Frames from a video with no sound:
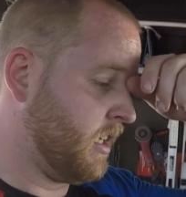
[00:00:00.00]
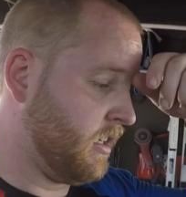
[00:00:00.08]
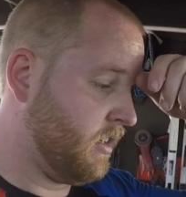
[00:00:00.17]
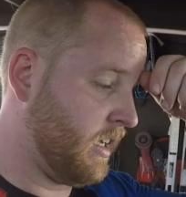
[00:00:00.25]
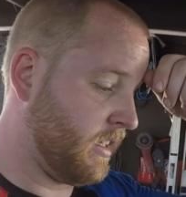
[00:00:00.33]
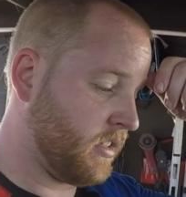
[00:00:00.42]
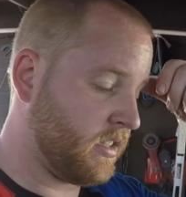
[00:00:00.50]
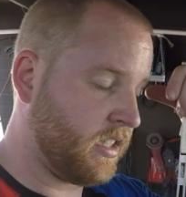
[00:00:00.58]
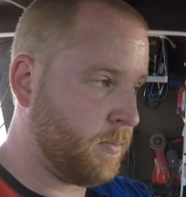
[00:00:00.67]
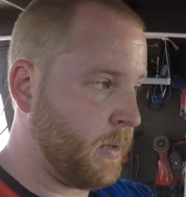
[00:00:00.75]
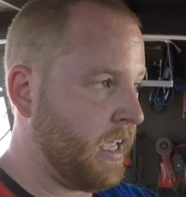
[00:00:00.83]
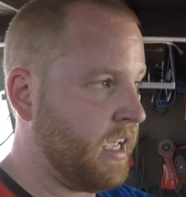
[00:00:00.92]
you guys will skip
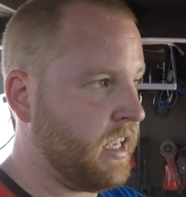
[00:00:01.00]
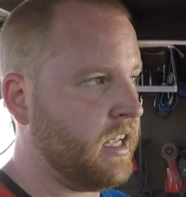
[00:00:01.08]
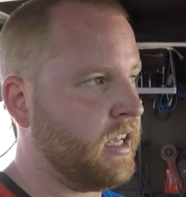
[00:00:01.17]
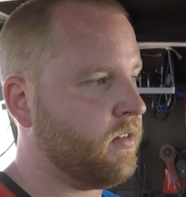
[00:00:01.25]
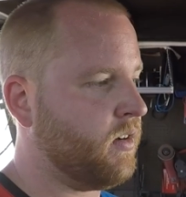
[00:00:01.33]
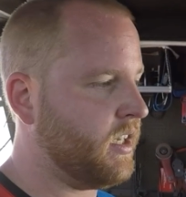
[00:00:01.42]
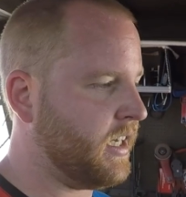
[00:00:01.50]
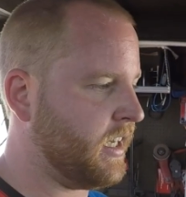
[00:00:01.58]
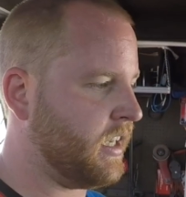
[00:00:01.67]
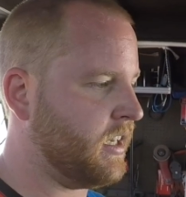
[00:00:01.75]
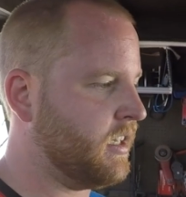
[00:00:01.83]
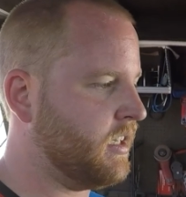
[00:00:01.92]
ahead while I